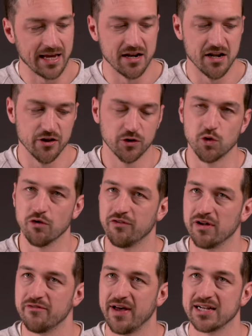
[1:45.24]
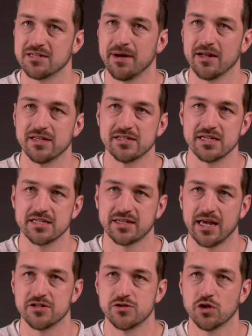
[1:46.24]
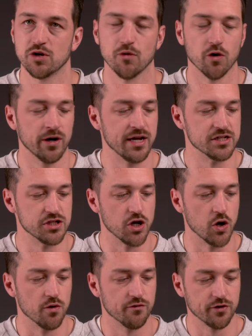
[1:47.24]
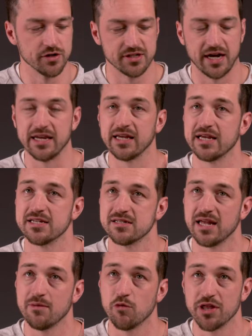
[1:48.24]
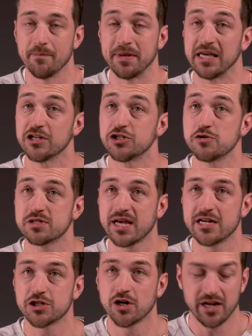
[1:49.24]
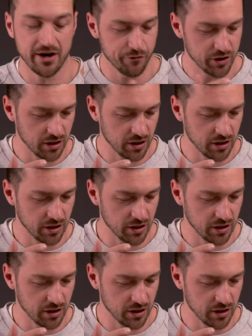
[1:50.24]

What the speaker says: And another cool fun fact about this is Ken Sugimori is known for signing his name with a Pikachu sketch on every